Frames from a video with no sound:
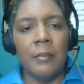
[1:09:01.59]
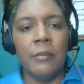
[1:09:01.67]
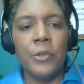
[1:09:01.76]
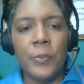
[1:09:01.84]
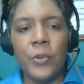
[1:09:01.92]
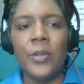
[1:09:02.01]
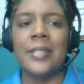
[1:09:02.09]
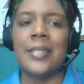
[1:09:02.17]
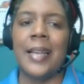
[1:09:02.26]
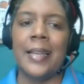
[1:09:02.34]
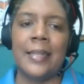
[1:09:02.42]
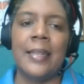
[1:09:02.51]
reports
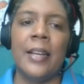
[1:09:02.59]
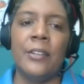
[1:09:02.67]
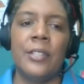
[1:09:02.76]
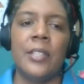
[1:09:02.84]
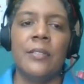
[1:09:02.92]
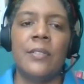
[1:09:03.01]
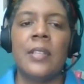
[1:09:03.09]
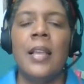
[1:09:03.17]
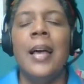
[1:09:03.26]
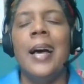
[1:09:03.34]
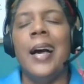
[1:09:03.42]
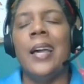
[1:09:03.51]
and narratives.
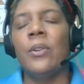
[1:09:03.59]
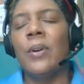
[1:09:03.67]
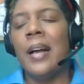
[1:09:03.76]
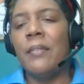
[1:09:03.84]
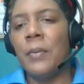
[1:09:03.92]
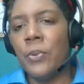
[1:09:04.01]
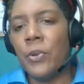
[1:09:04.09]
I don't have a